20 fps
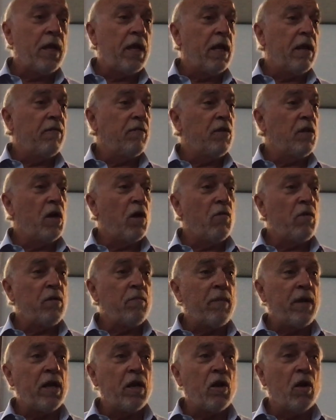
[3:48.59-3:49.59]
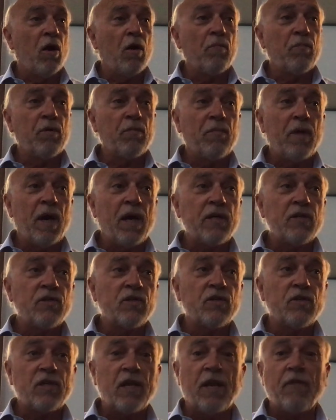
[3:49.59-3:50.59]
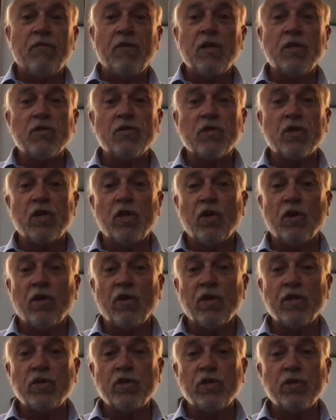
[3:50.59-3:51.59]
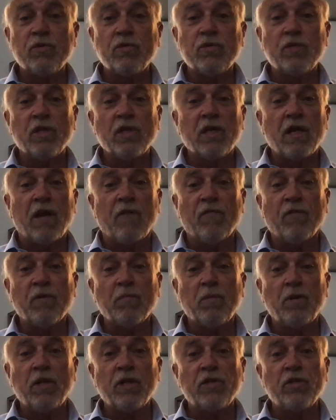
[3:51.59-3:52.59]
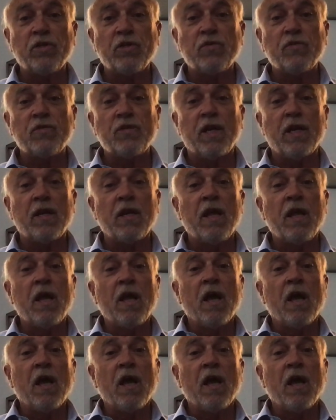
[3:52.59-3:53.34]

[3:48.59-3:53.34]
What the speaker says: even though it may compromise the safety and secure issues and the comfortable issues that